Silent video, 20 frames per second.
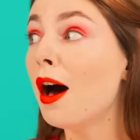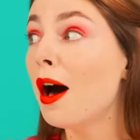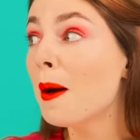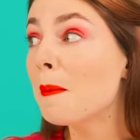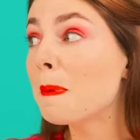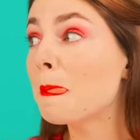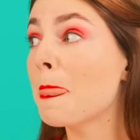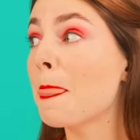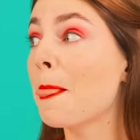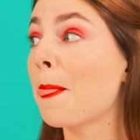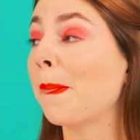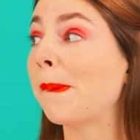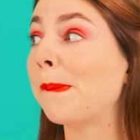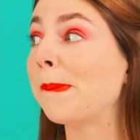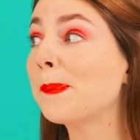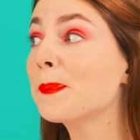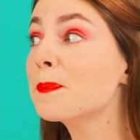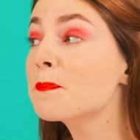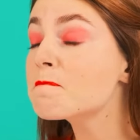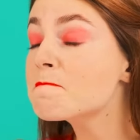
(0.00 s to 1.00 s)
I could share it
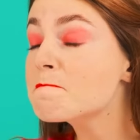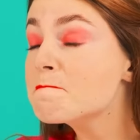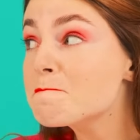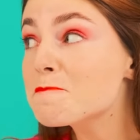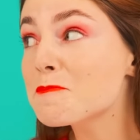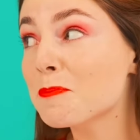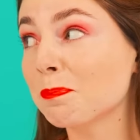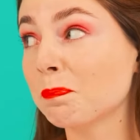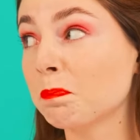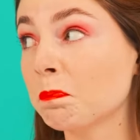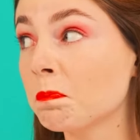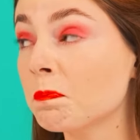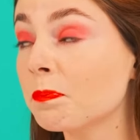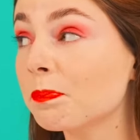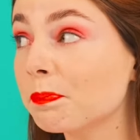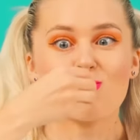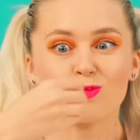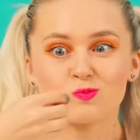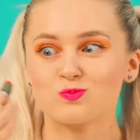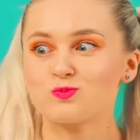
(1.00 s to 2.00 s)
with you, but
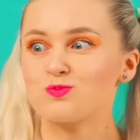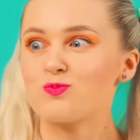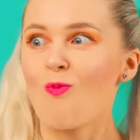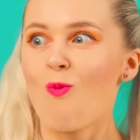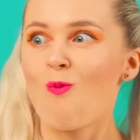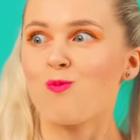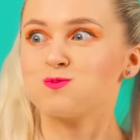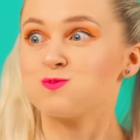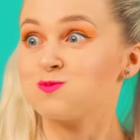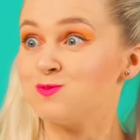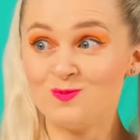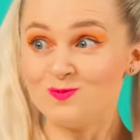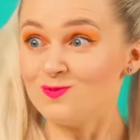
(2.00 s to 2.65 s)
it's too small.